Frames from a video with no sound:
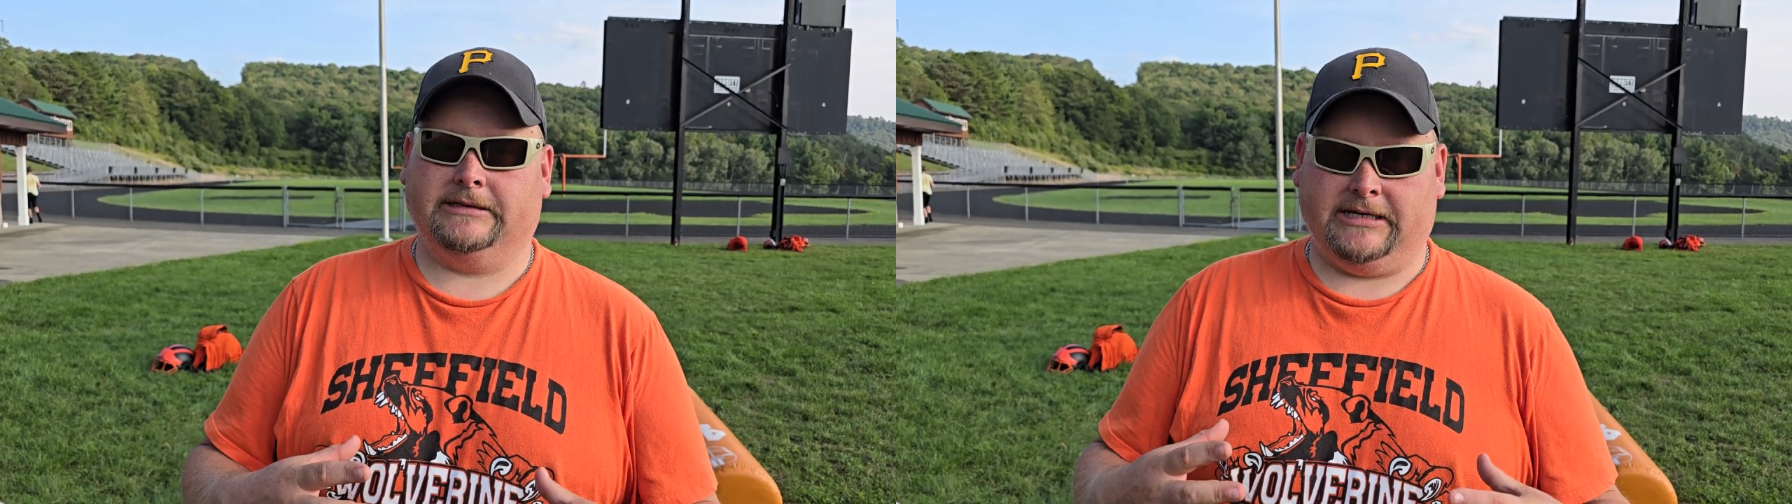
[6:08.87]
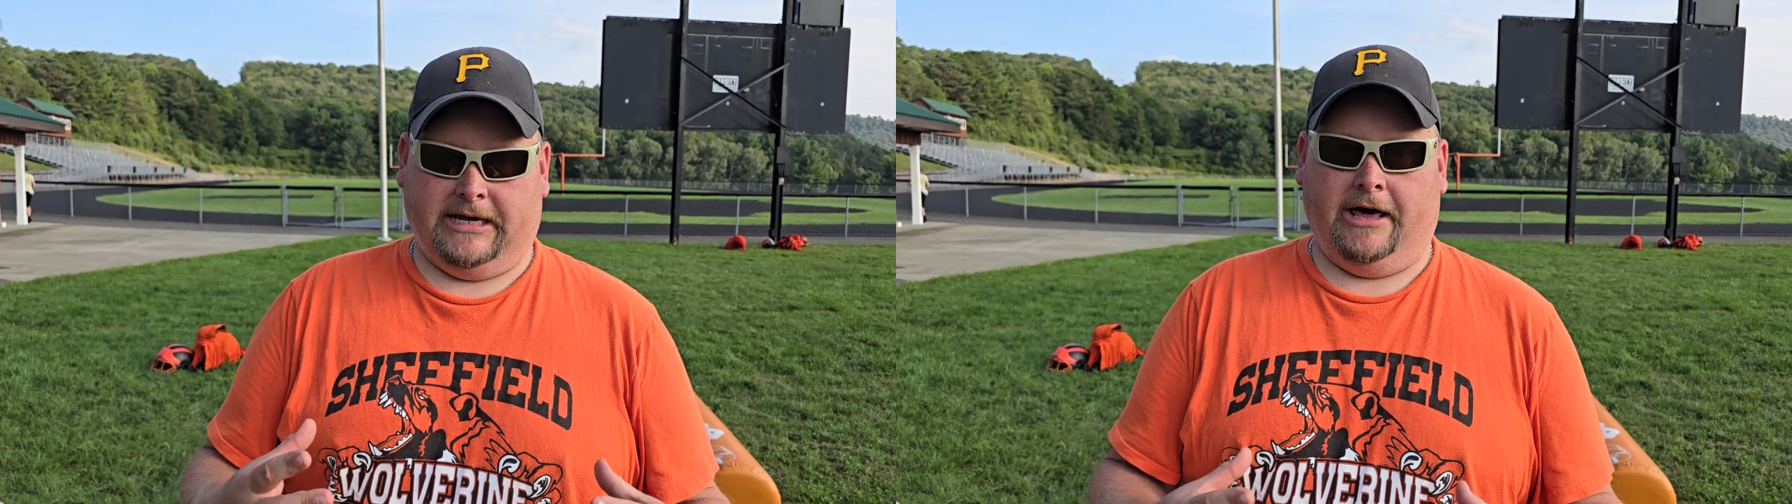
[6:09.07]

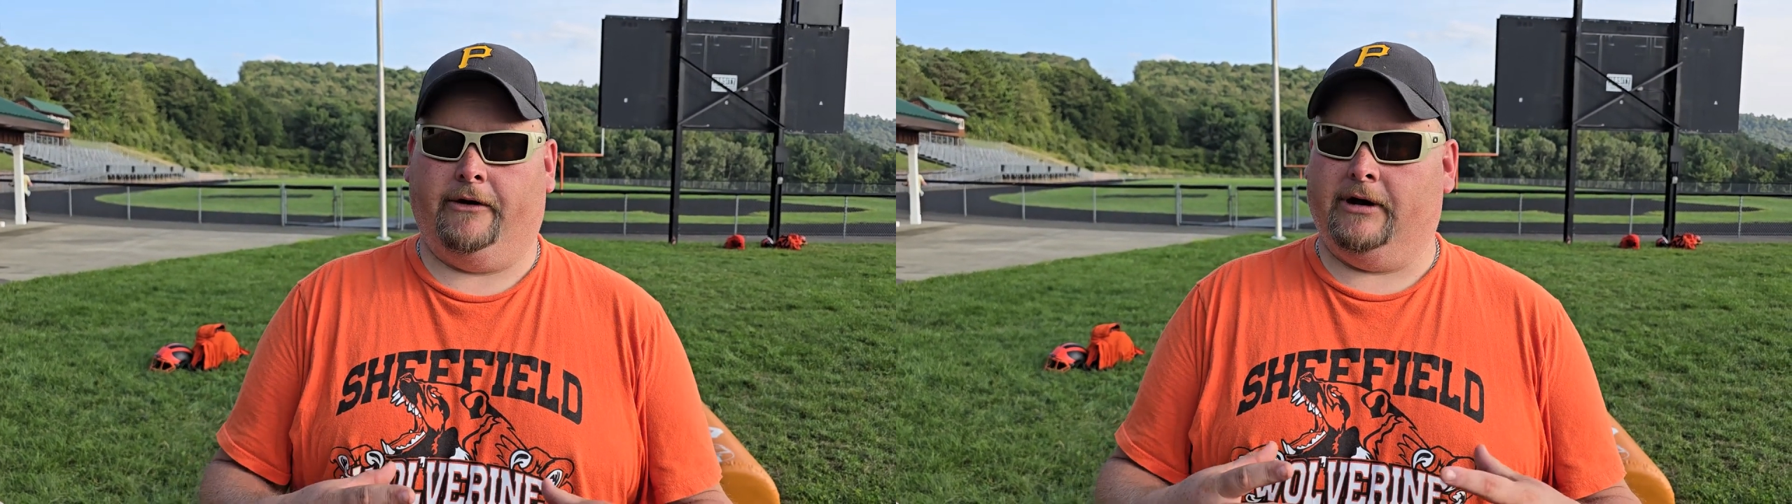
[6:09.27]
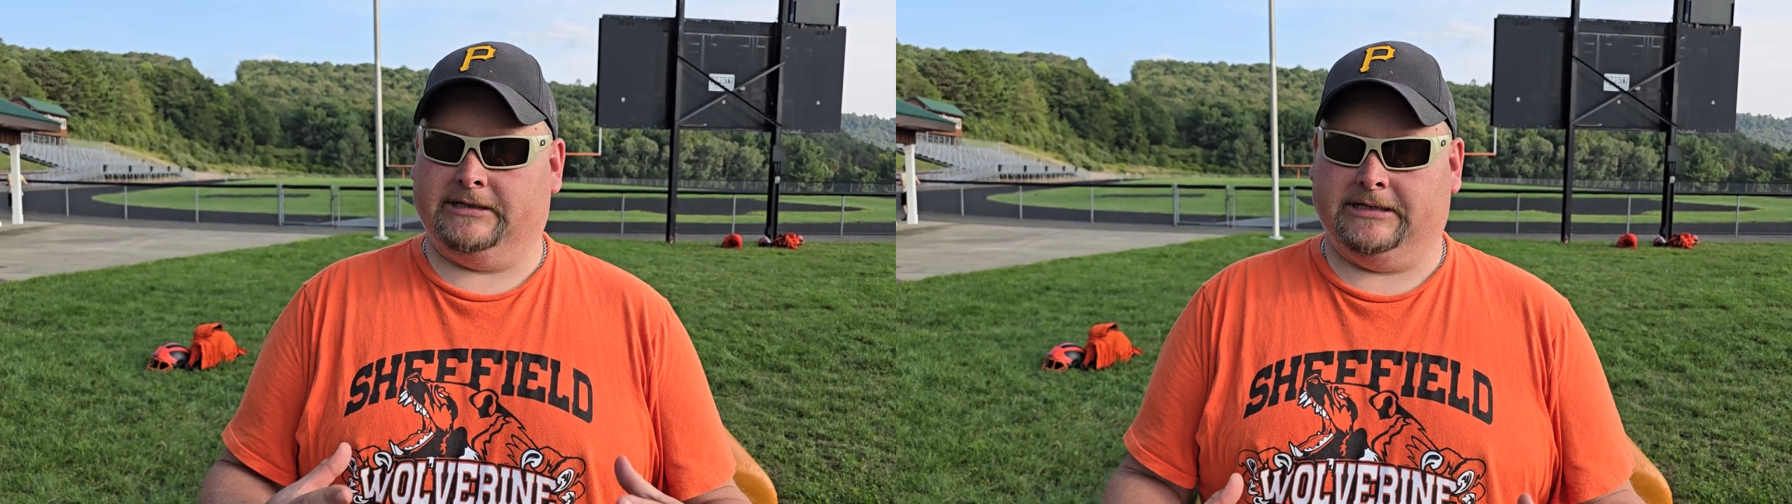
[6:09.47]

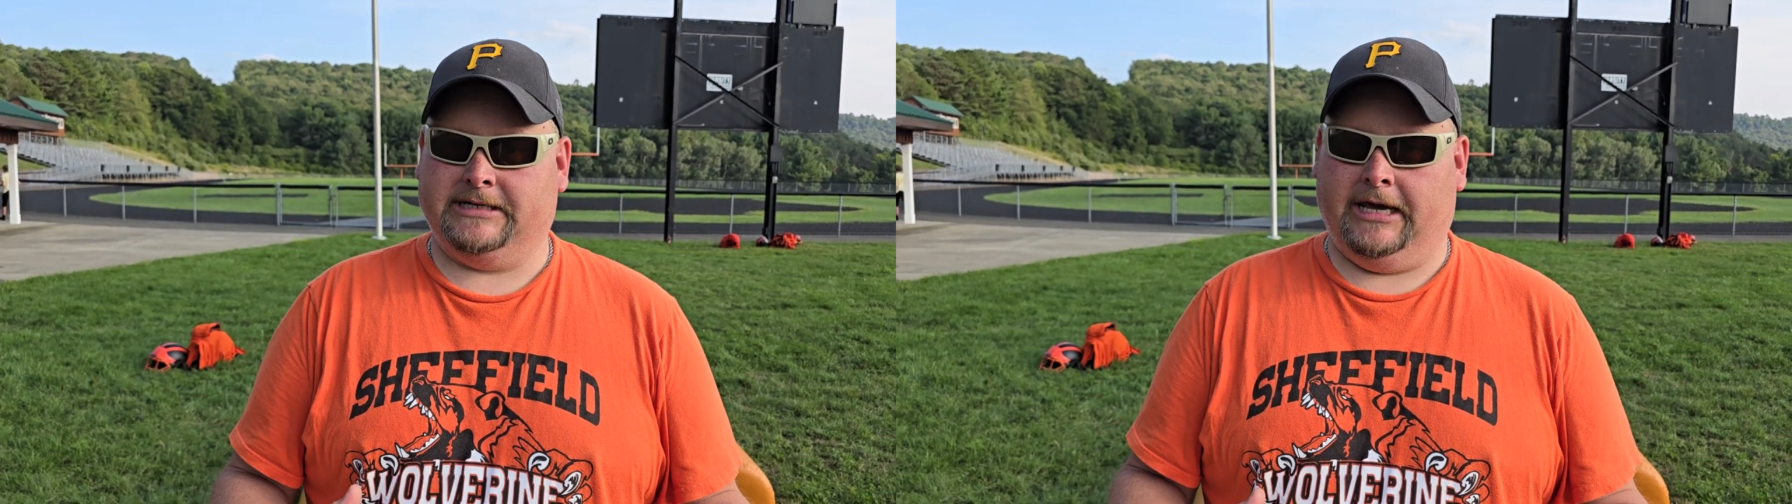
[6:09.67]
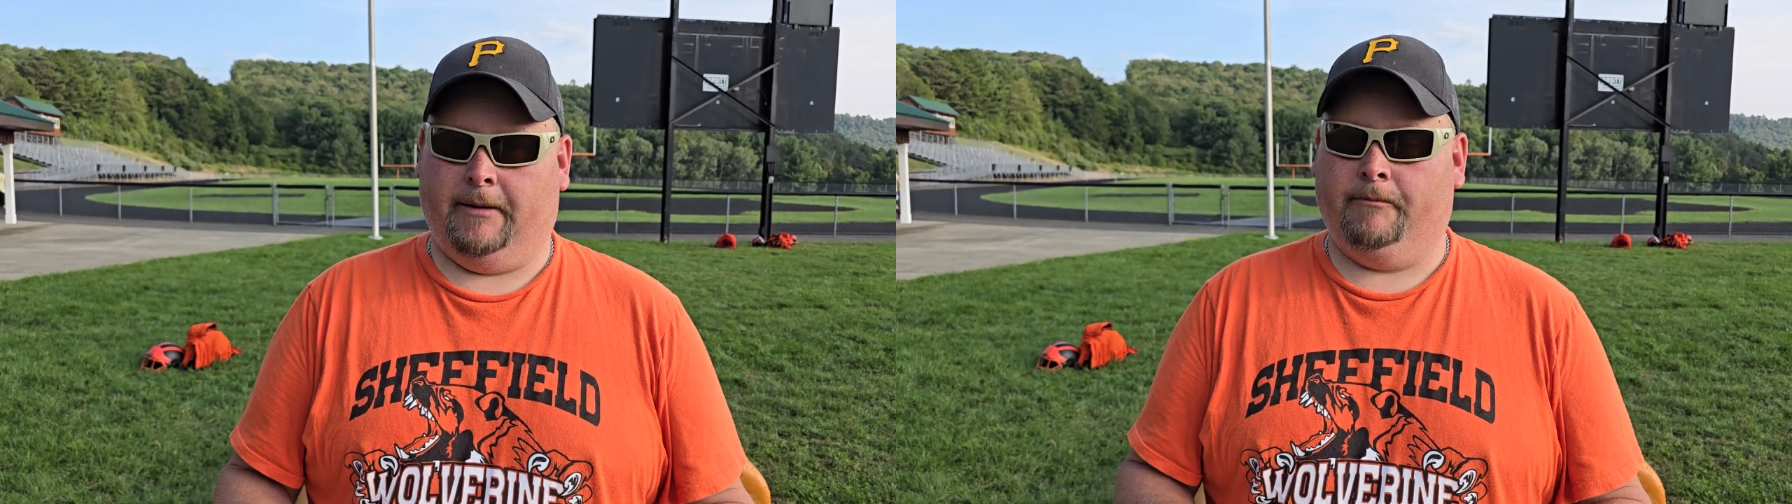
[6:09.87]
together as a
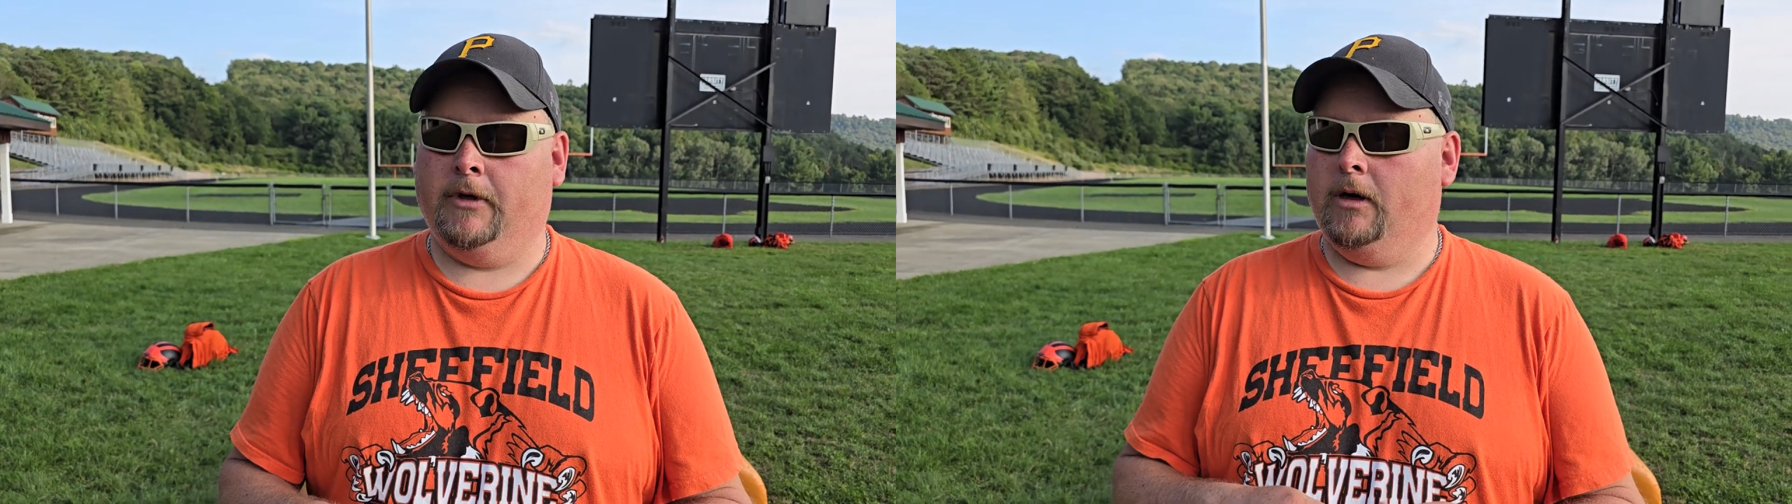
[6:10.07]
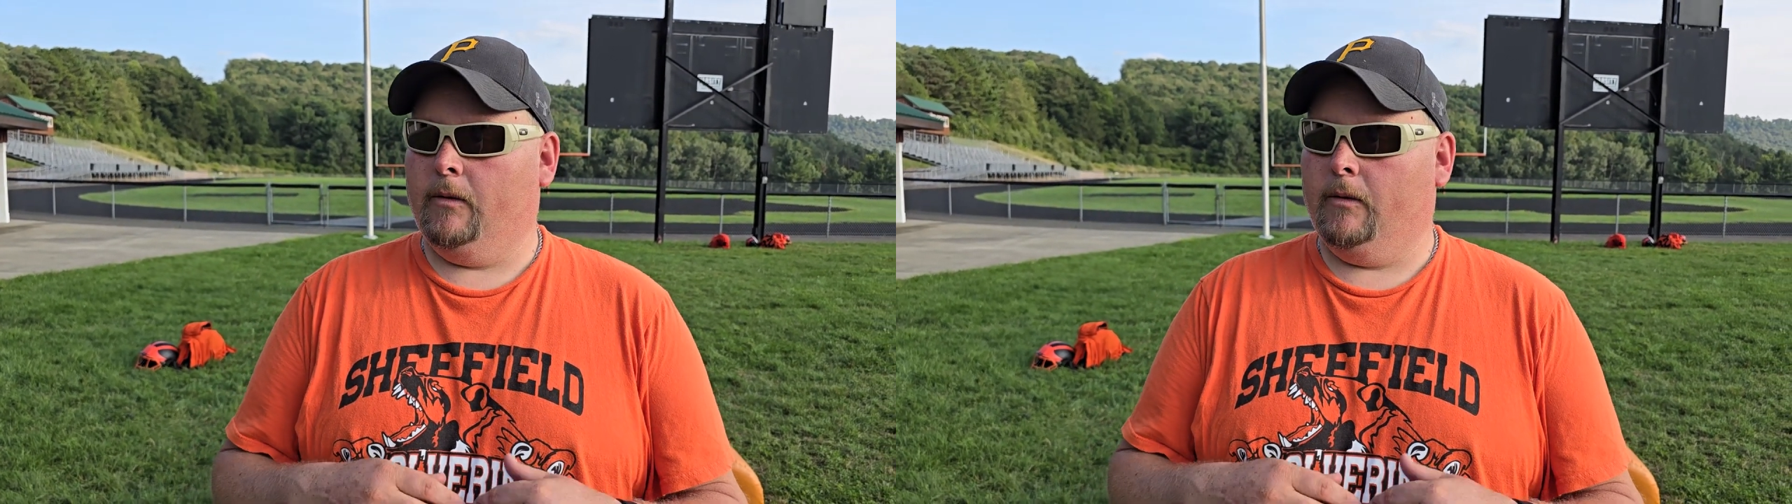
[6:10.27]
team.